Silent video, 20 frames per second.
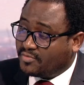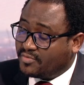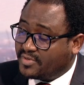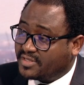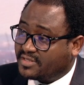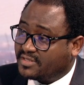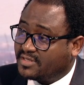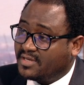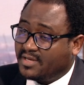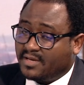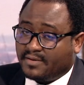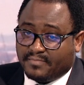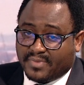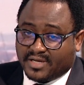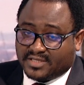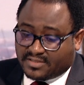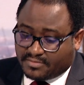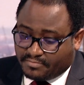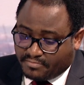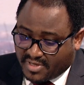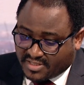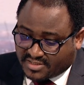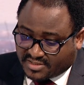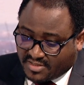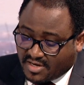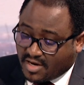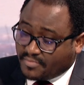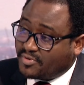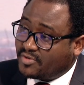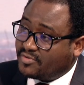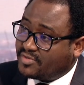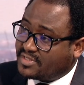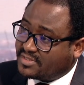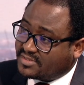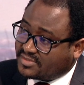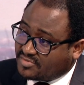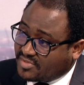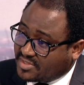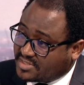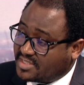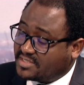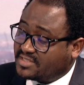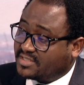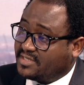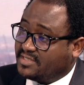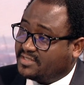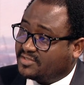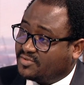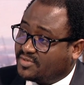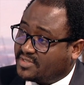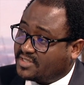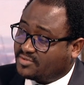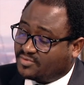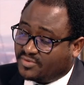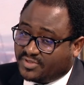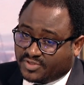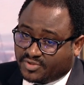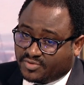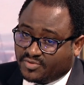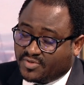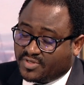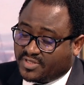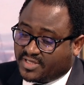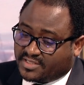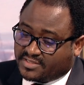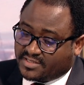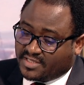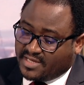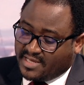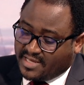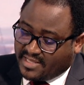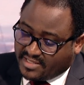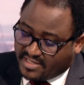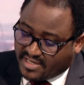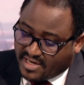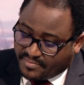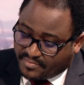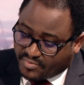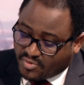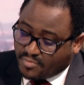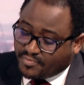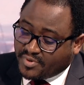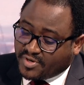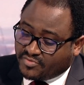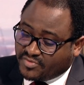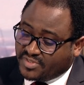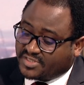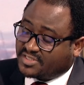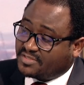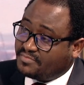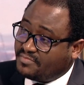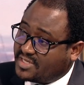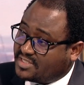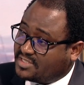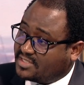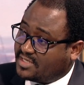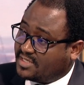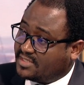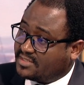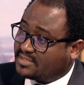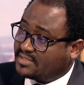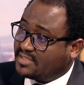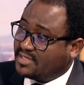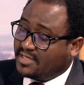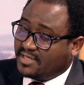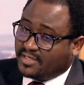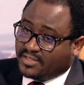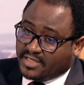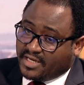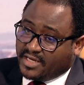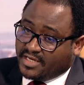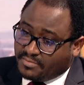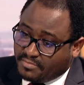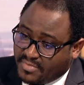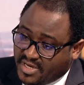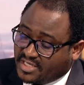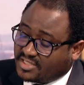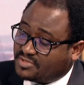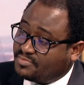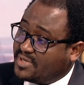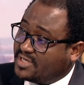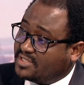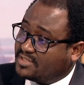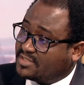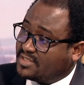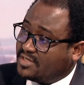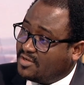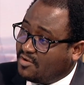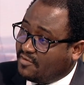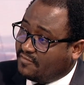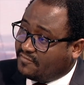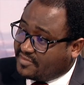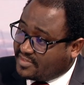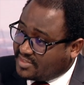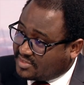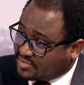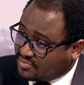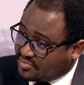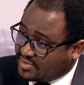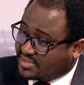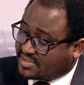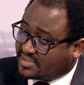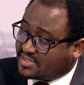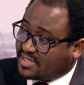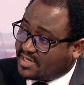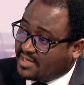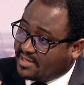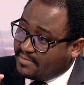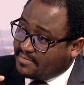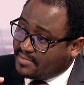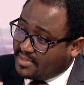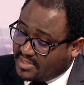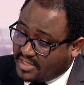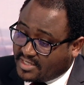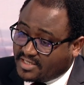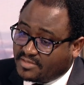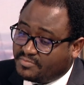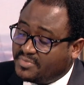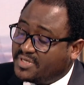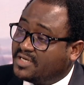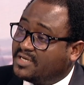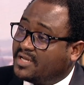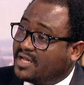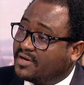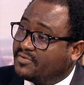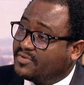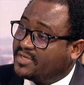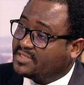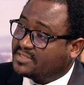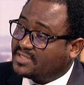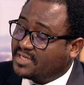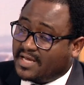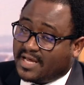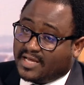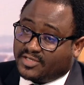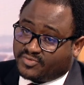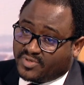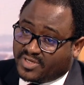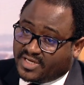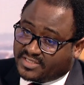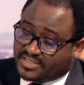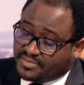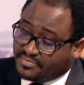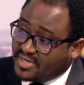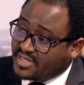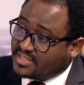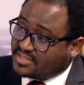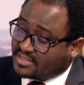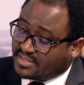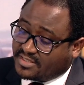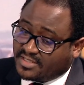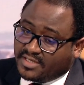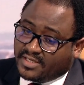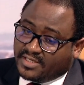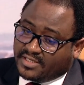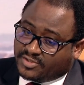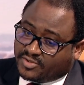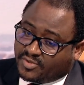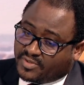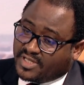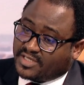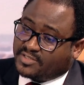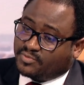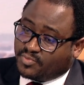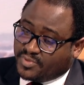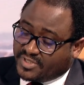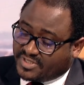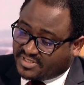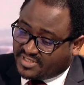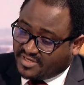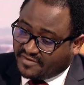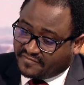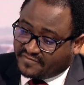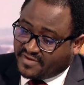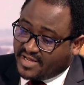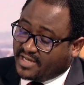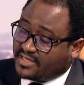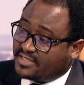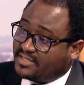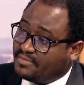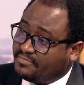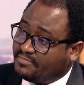with, but must grapple with strategically so that to ensure that there are proper risk mitigants and management of this risk, let it be inherent as well as emerging, so that we safeguard the